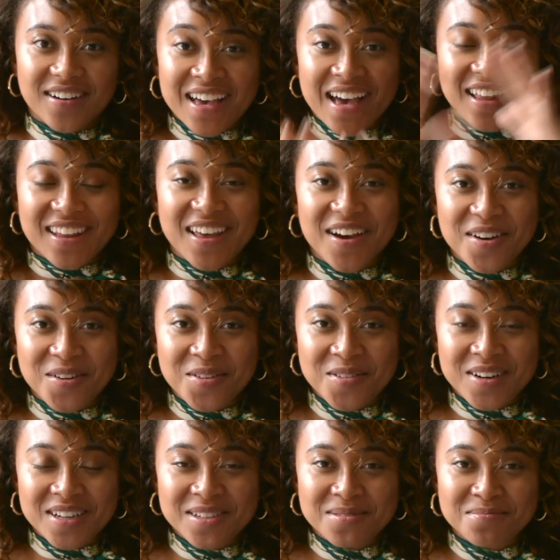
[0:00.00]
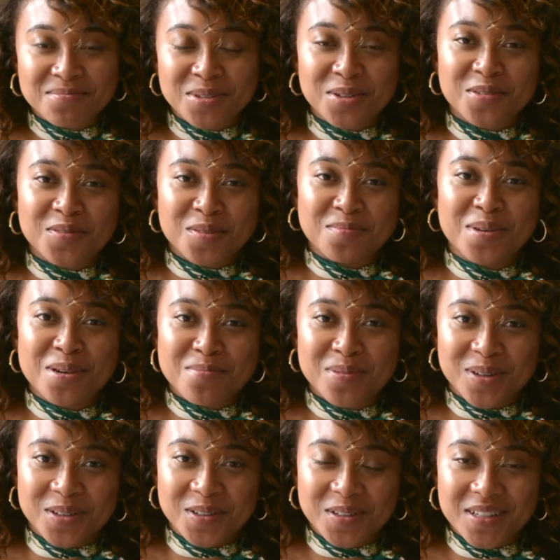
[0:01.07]
Hello, beautiful
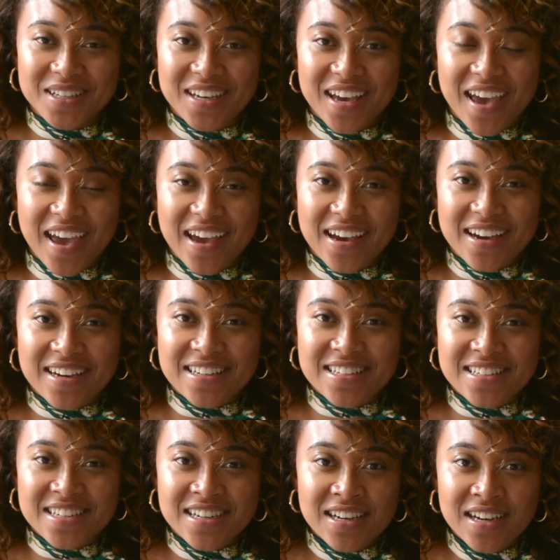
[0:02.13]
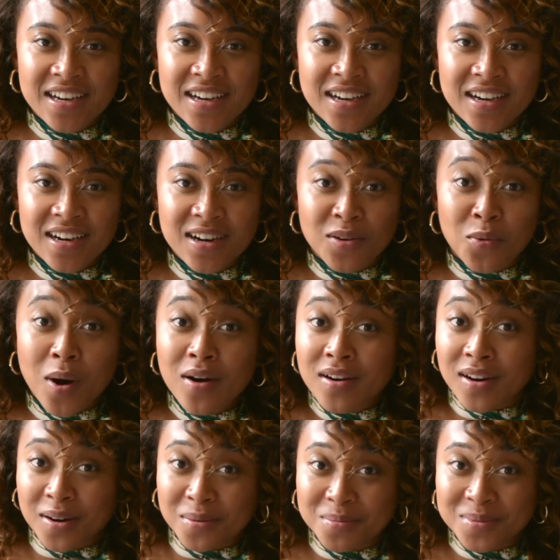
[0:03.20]
people, and
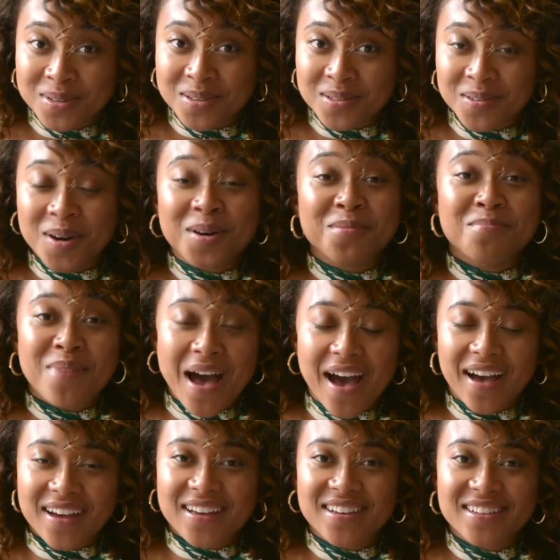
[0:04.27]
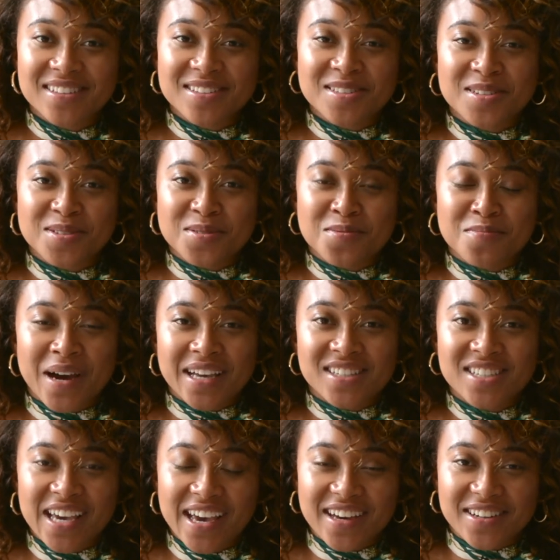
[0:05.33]
welcome back to my
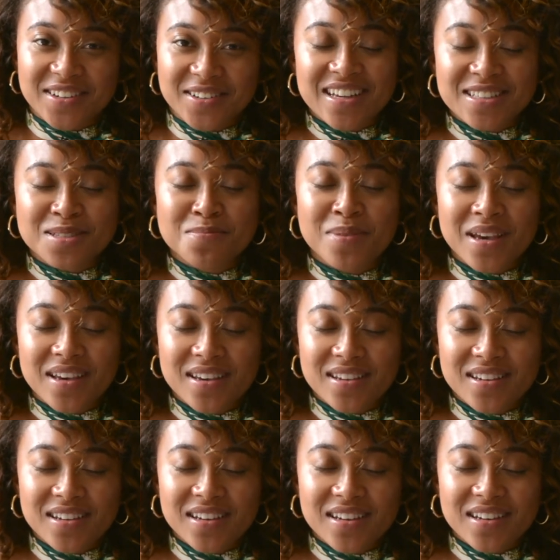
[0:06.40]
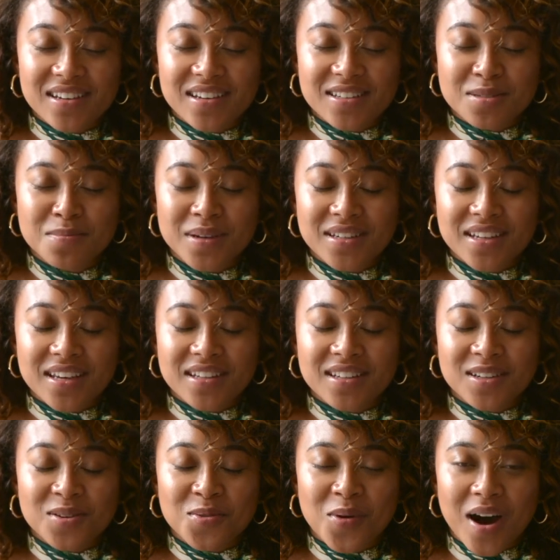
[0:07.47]
channel. It's been a
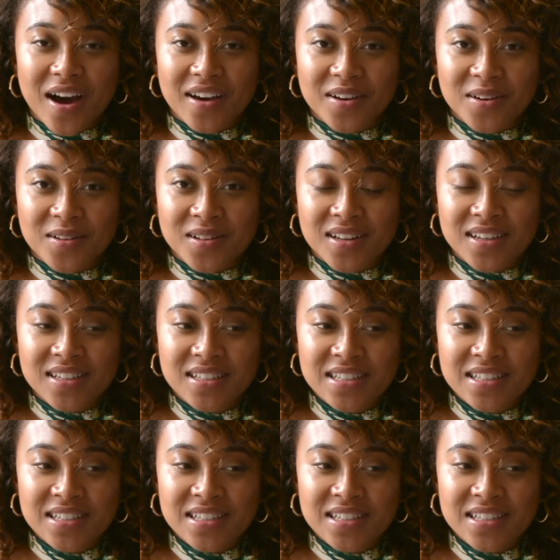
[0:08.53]
little while,